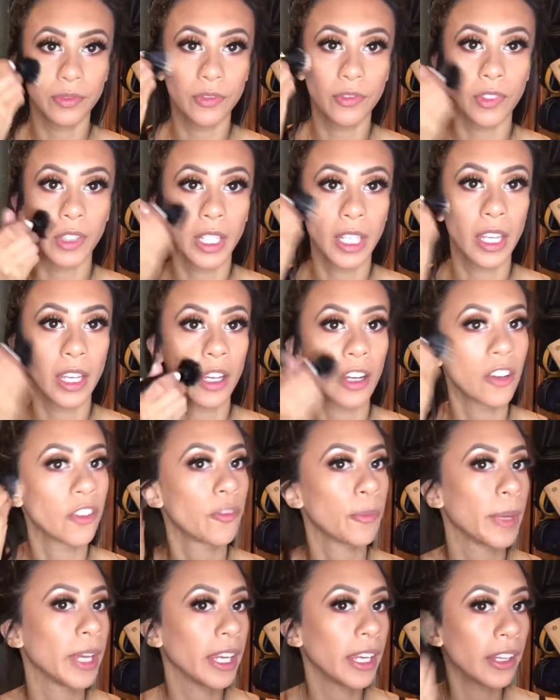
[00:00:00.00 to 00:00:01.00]
Flicking off
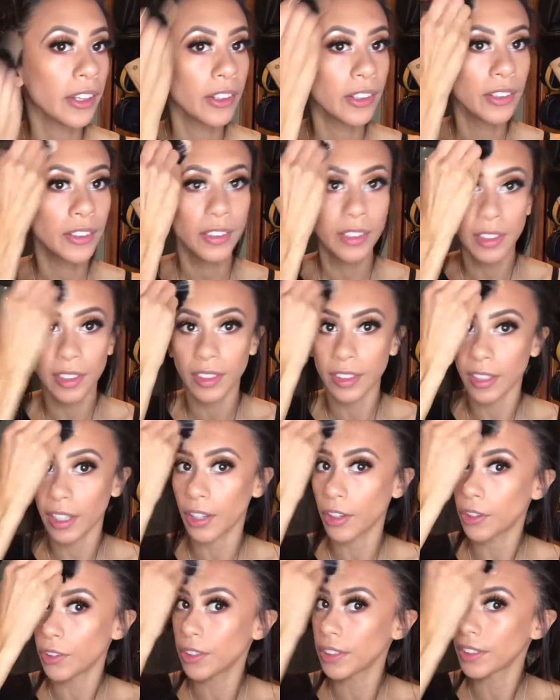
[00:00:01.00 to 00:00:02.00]
my hairs because they
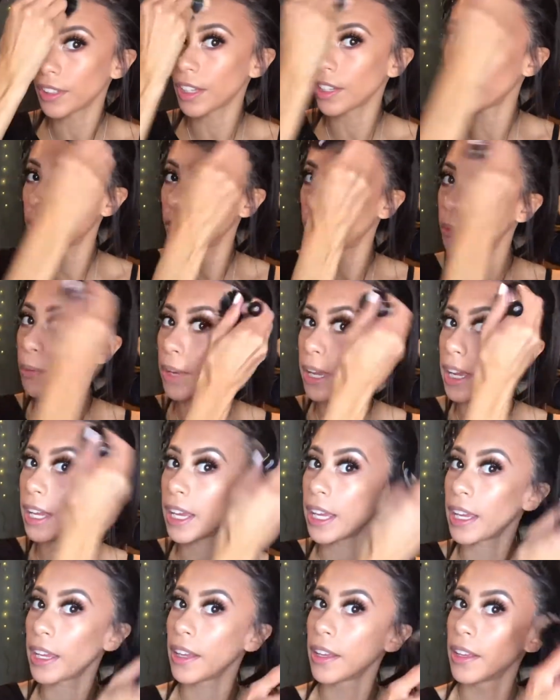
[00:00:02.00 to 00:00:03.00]
always get in the way.